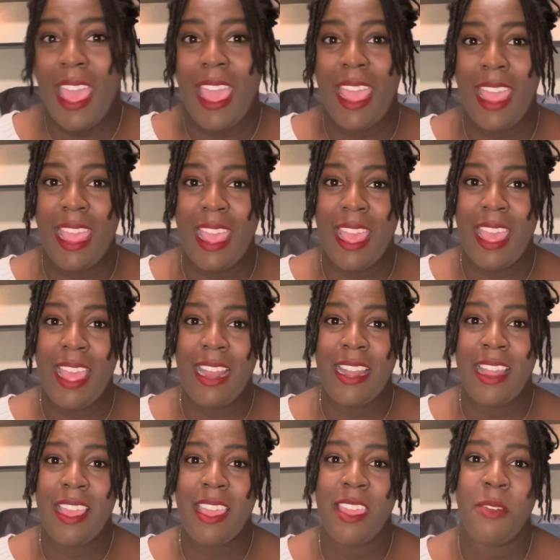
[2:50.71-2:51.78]
and
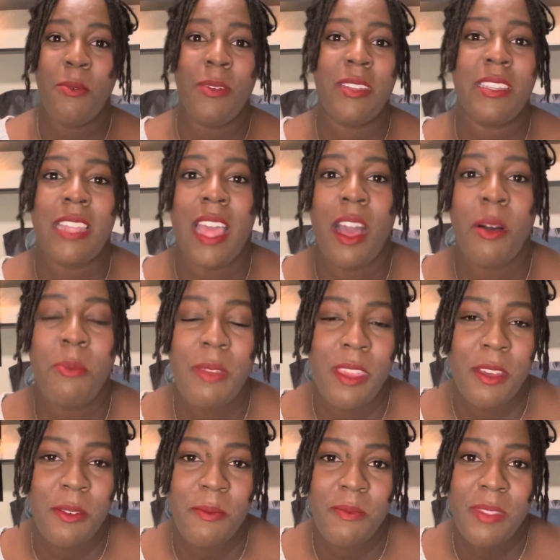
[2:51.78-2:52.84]
He wants to help
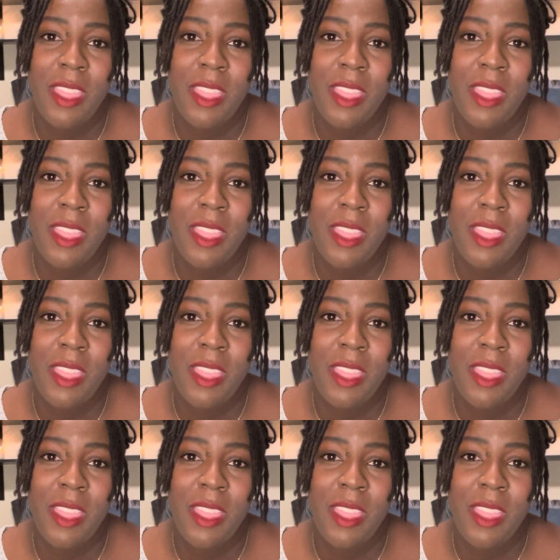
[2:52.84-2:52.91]
you.